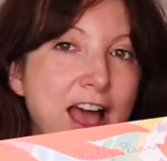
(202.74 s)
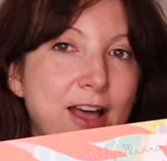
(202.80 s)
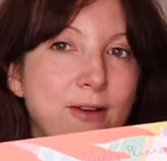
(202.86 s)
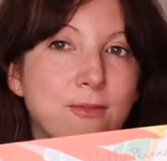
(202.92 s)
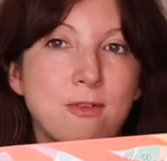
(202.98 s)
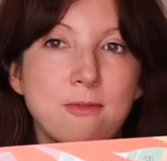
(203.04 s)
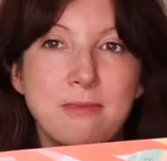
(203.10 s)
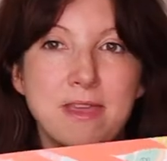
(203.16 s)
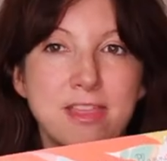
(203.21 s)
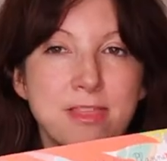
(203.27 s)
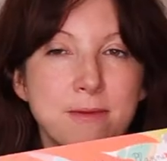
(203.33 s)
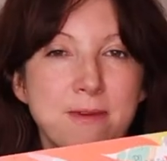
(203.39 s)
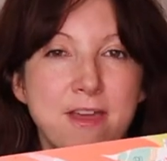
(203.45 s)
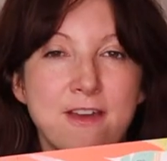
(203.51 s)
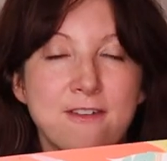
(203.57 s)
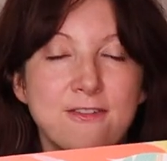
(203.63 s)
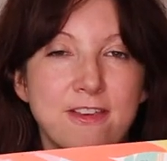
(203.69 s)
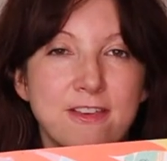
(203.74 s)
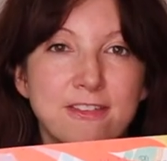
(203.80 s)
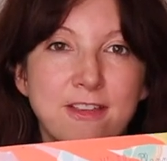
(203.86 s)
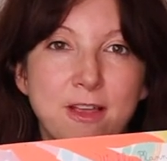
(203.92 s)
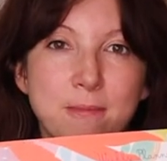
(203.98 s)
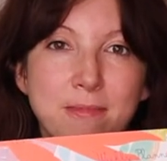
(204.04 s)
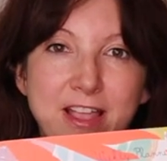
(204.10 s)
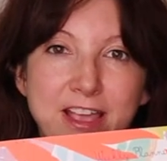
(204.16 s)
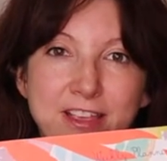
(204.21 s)
and would be the perfect
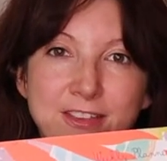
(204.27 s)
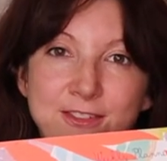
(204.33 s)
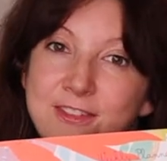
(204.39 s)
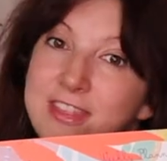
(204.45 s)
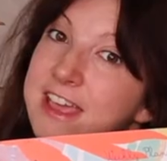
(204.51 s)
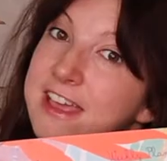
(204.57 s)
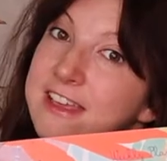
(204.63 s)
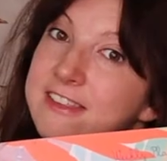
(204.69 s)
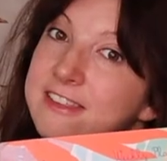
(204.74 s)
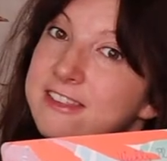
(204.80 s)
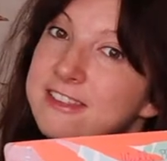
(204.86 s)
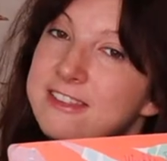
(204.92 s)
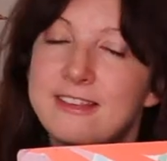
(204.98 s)
sort of place for this.